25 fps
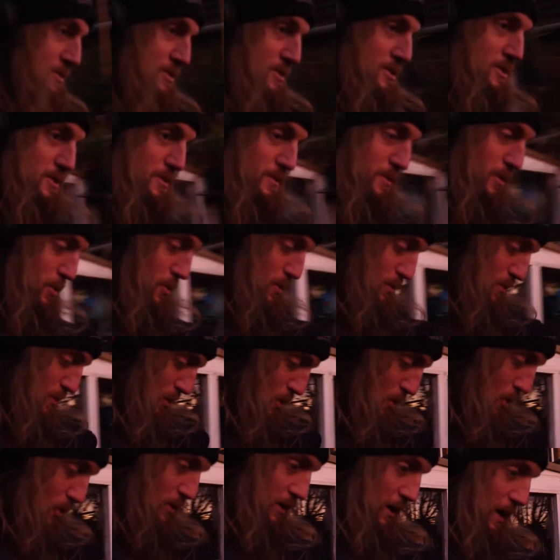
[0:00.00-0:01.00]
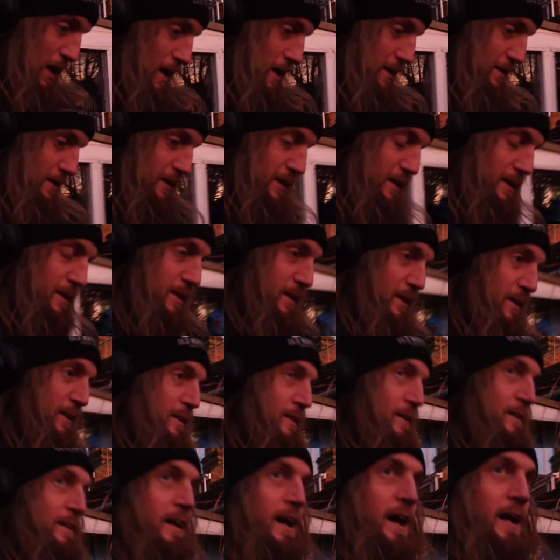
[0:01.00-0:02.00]
she's doing more gardening,
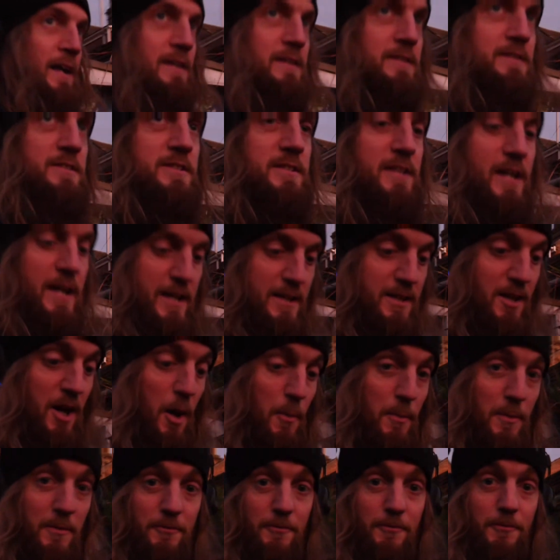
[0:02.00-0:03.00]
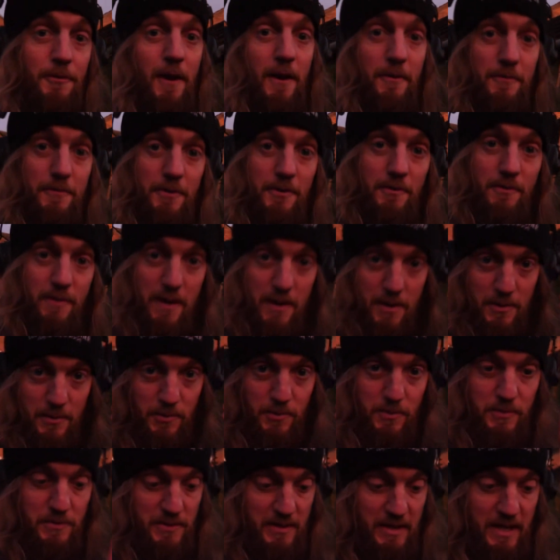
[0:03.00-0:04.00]
and instead I've been faffing around
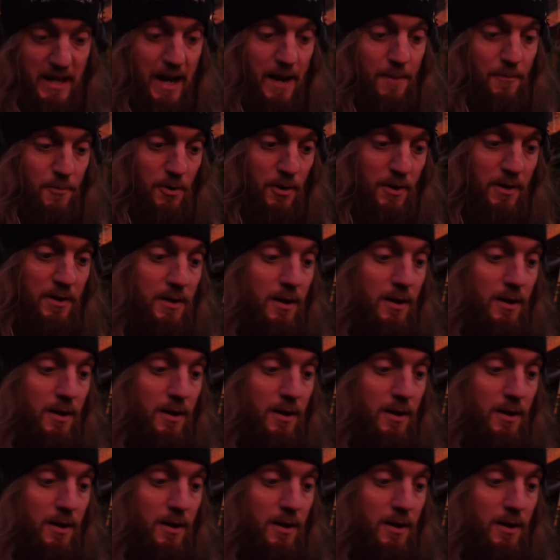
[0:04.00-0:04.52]
with the camera.